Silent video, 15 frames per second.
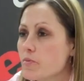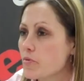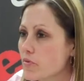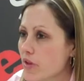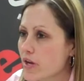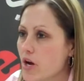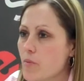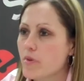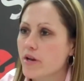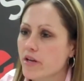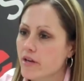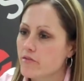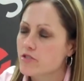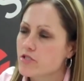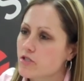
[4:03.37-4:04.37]
But when they come in and
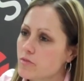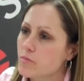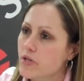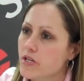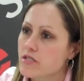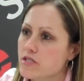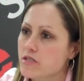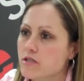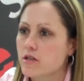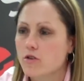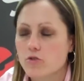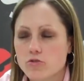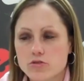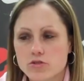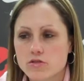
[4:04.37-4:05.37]
give us good minutes and, you
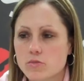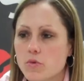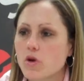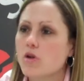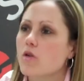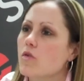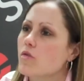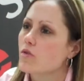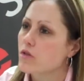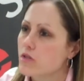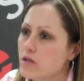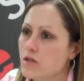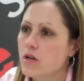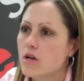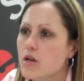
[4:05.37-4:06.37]
know, don't turn the ball over and
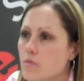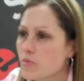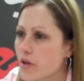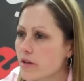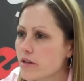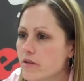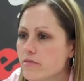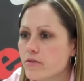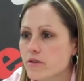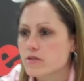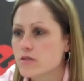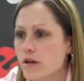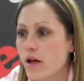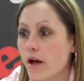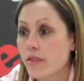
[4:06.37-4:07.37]
play
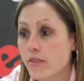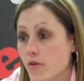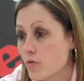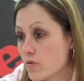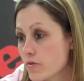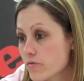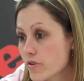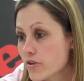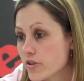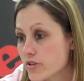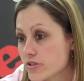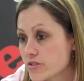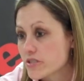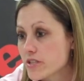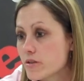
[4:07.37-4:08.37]
defense, I think we're a very
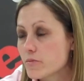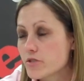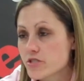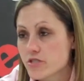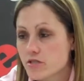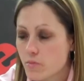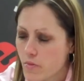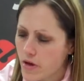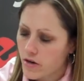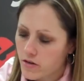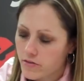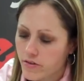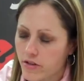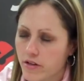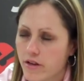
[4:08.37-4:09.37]
good team. It's just a matter
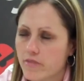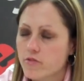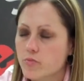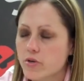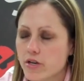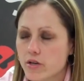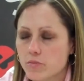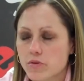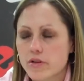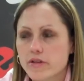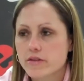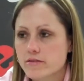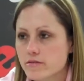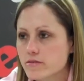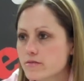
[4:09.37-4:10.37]
of getting everybody to
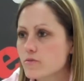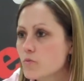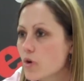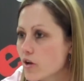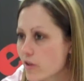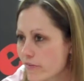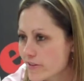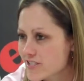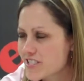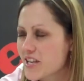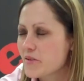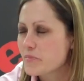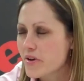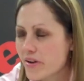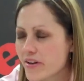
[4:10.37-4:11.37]
play well on the
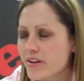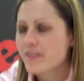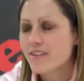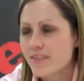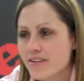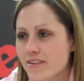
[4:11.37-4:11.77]
same night.